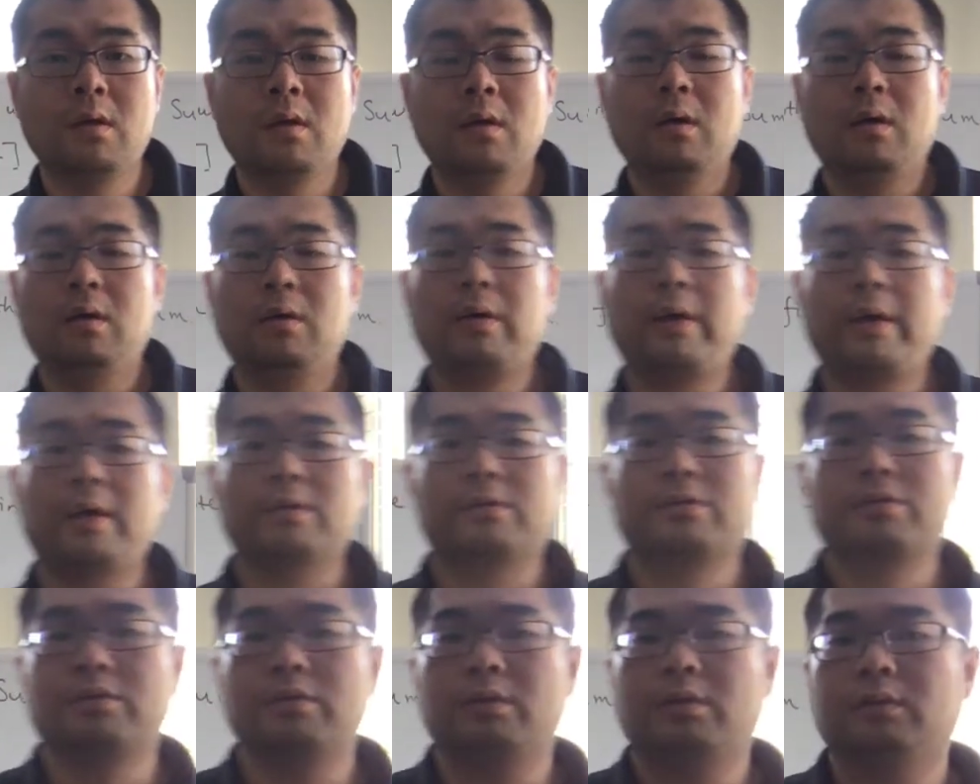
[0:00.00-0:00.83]
Okay,
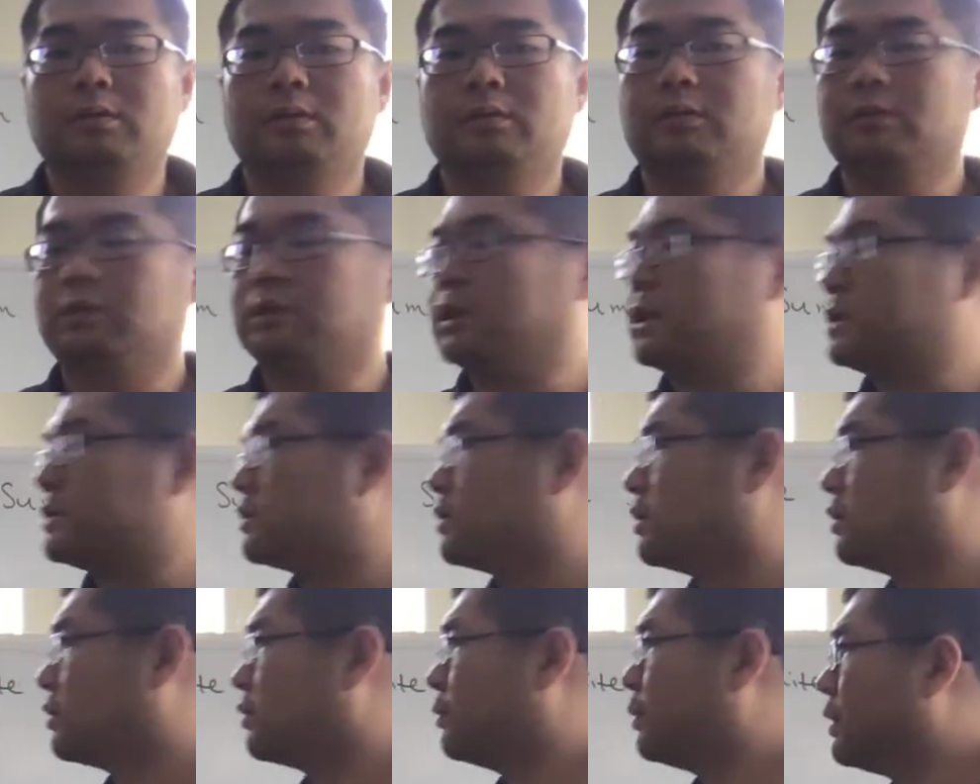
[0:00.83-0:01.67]
so let's
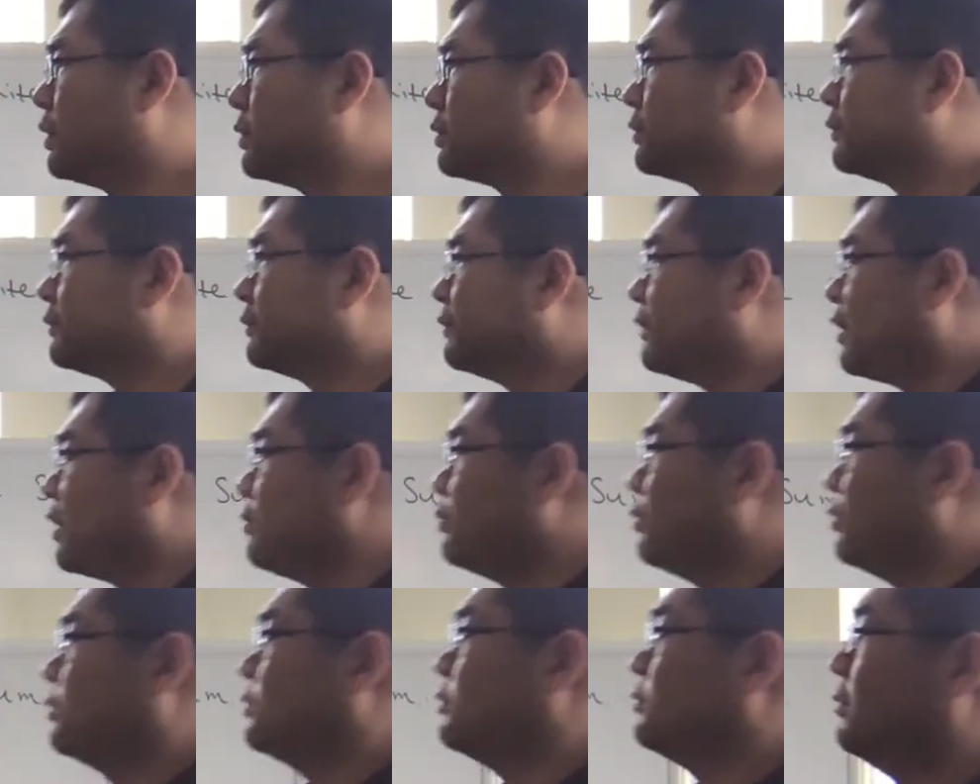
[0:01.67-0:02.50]
talk about the
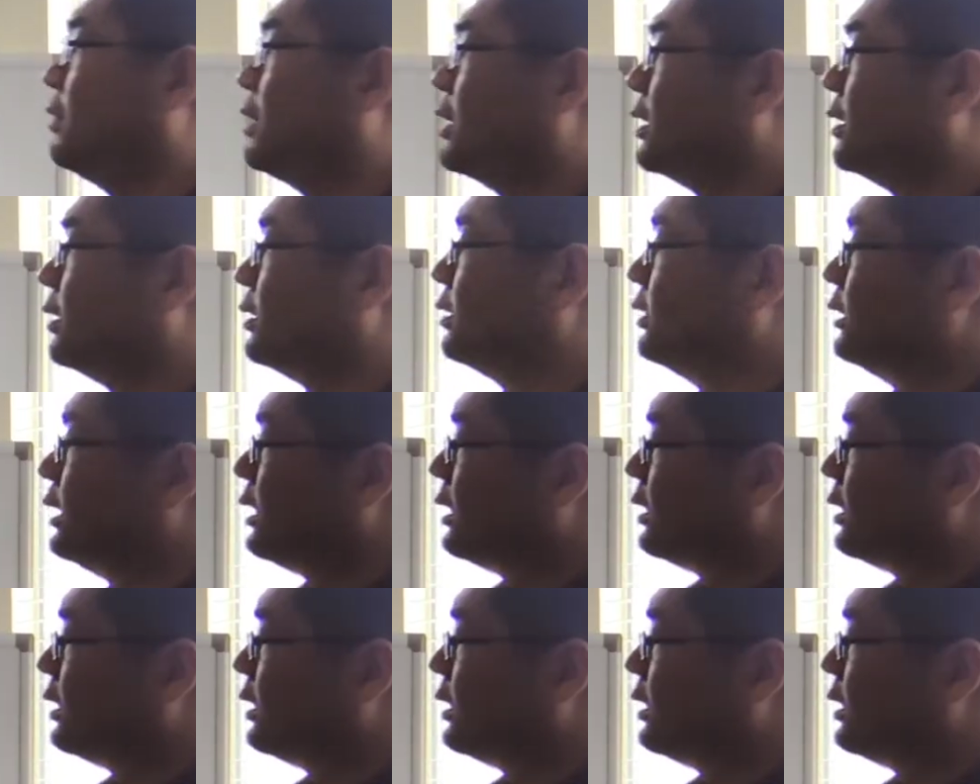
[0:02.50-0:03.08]
5.1.